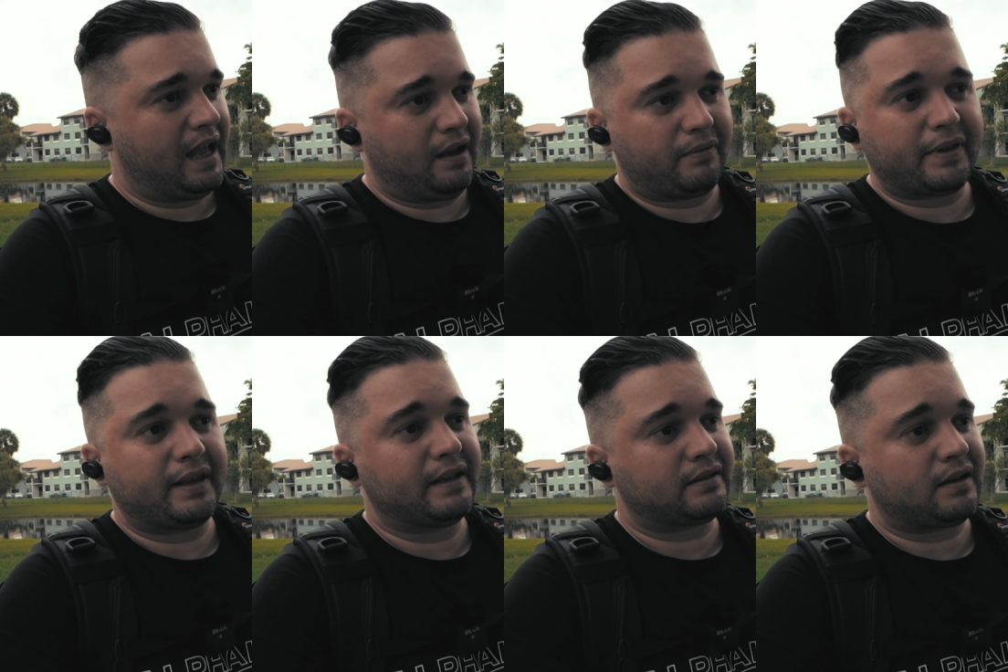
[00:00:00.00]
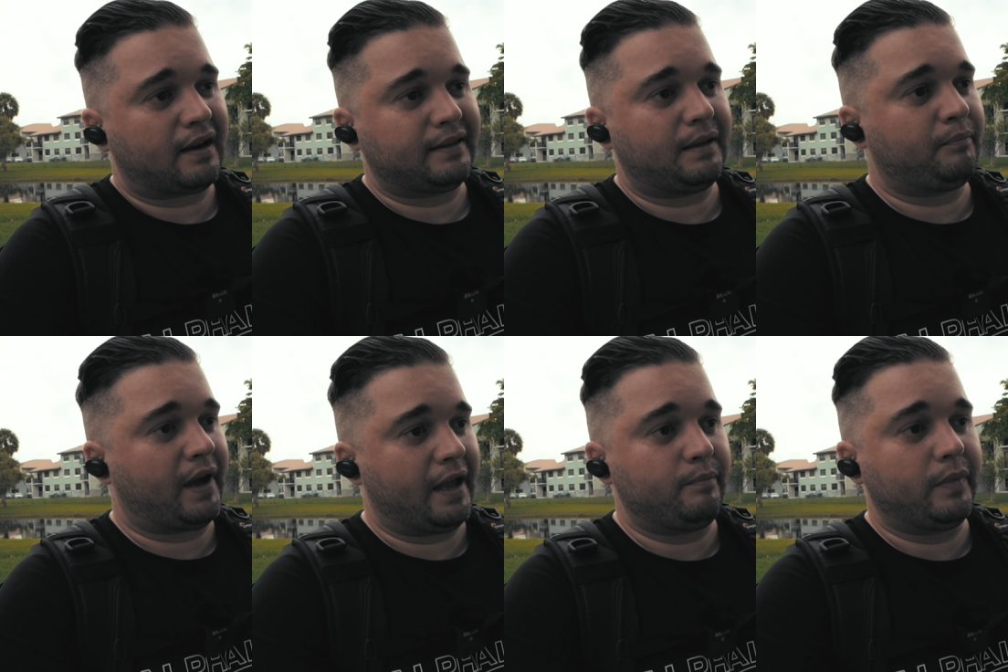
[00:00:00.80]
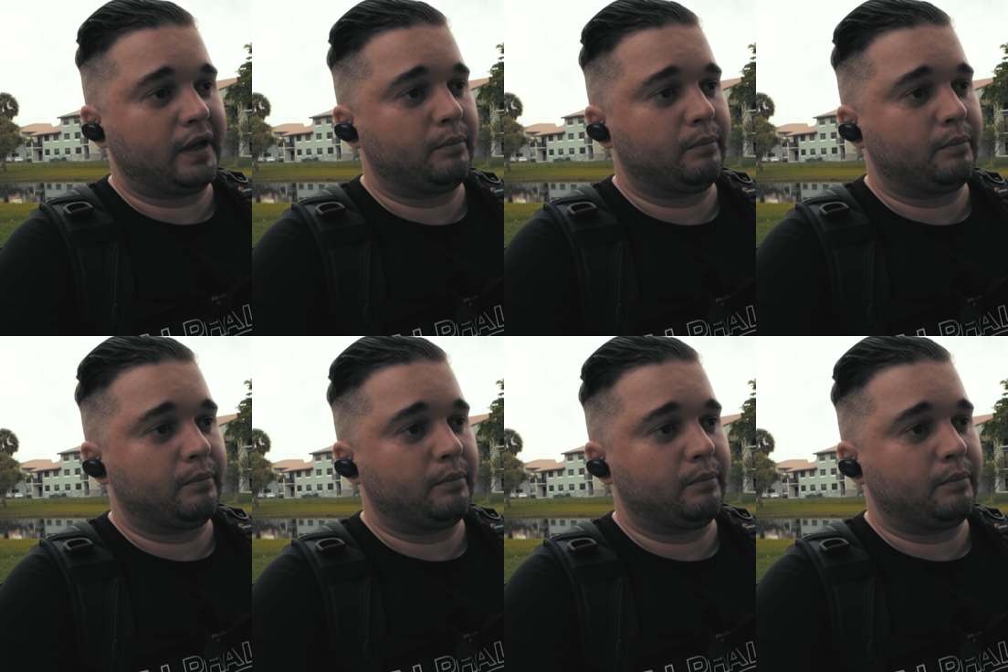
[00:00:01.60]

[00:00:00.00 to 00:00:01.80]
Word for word: Everything started by me